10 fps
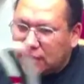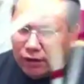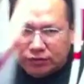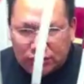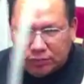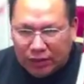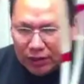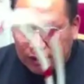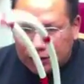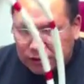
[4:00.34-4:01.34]
are obviously
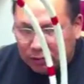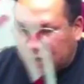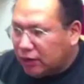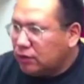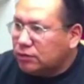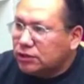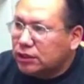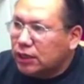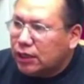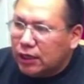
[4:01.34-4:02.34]
bigger. These are my hoops,
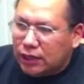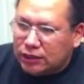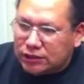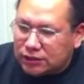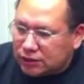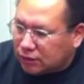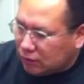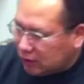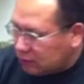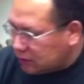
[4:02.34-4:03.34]
and this is the
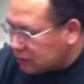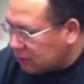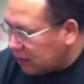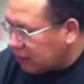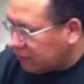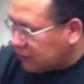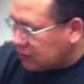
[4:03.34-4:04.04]
one we'll just make it for